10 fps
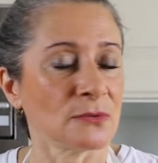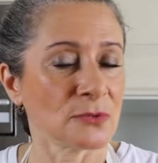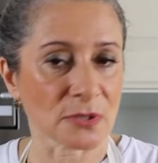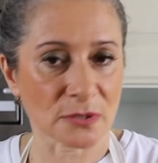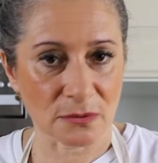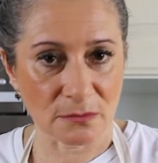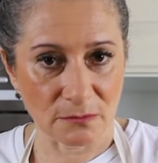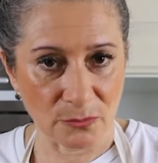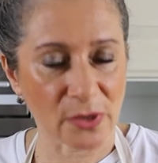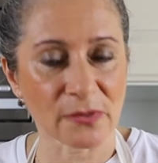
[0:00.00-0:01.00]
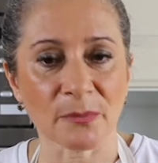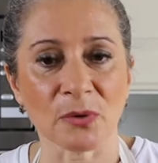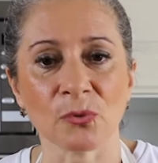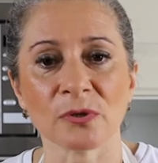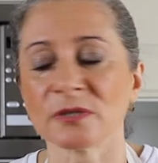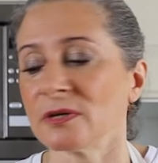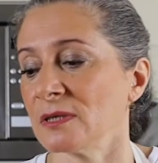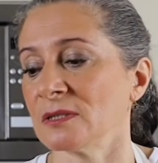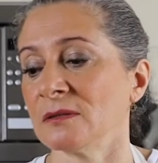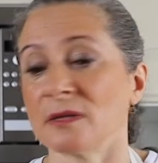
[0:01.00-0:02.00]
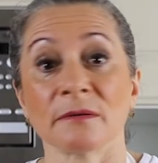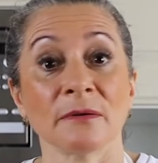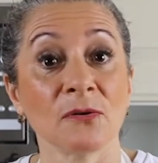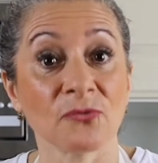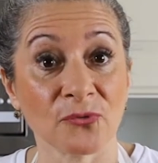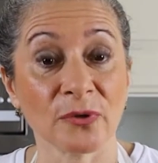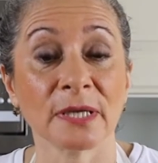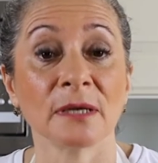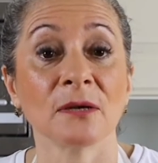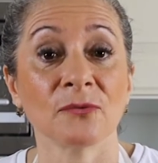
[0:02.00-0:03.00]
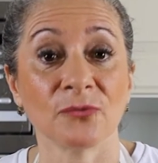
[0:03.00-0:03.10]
you just boil them in water until they're fully